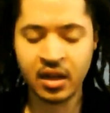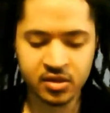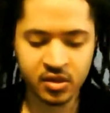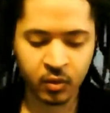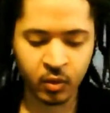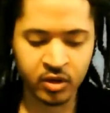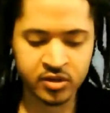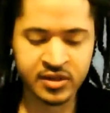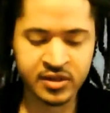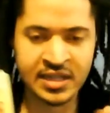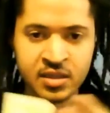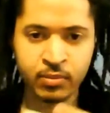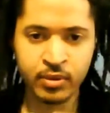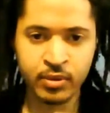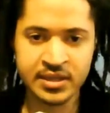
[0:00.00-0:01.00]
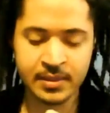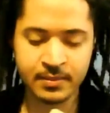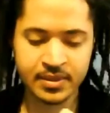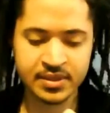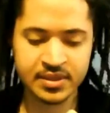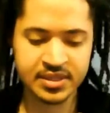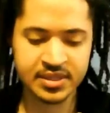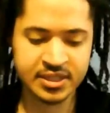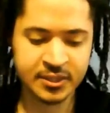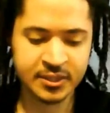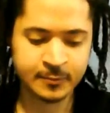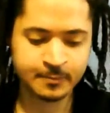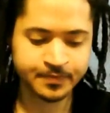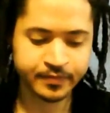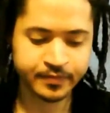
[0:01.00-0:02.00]
to the world. So that's the present
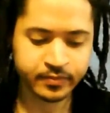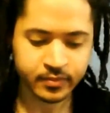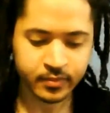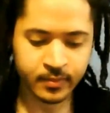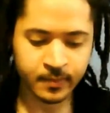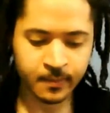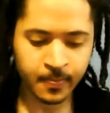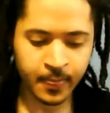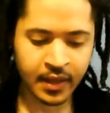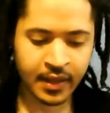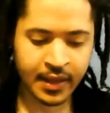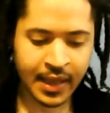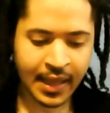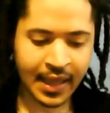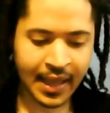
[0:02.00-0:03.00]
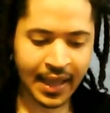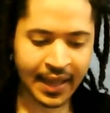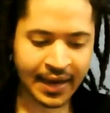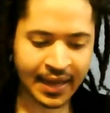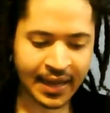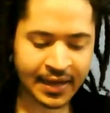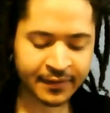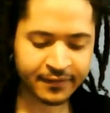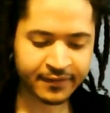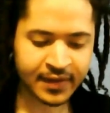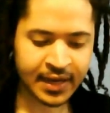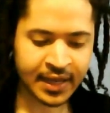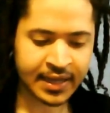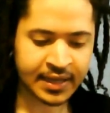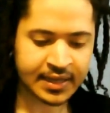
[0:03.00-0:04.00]
position. And I kind of feel
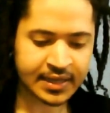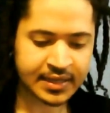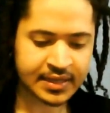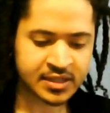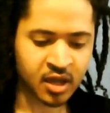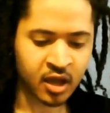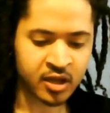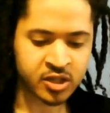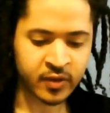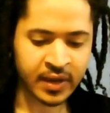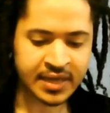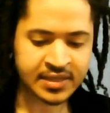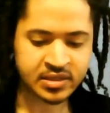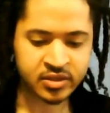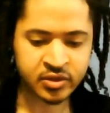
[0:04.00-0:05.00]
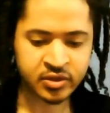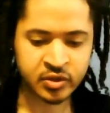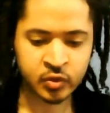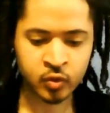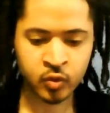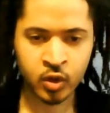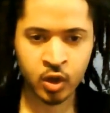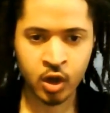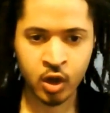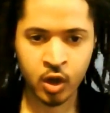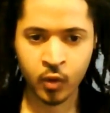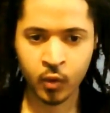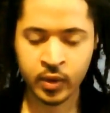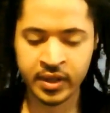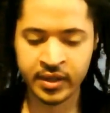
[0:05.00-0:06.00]
like this also has to do
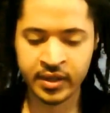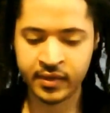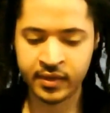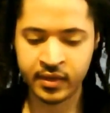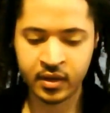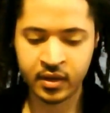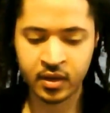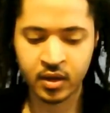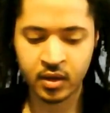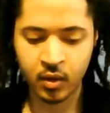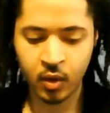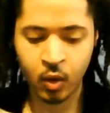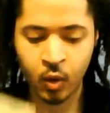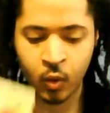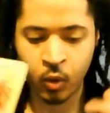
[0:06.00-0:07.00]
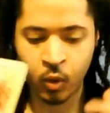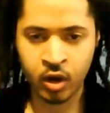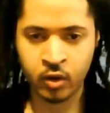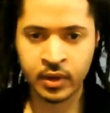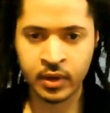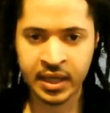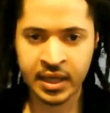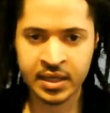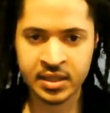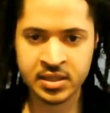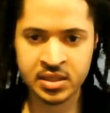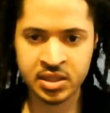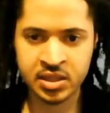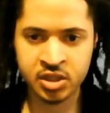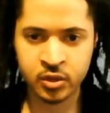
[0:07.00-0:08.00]
with
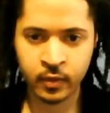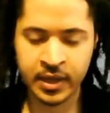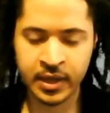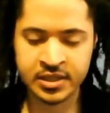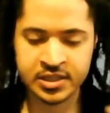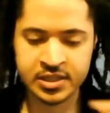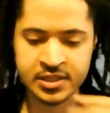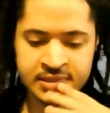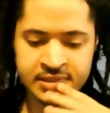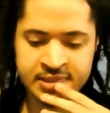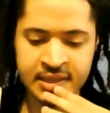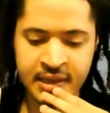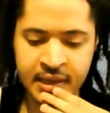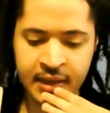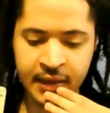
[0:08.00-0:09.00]
work-related situations,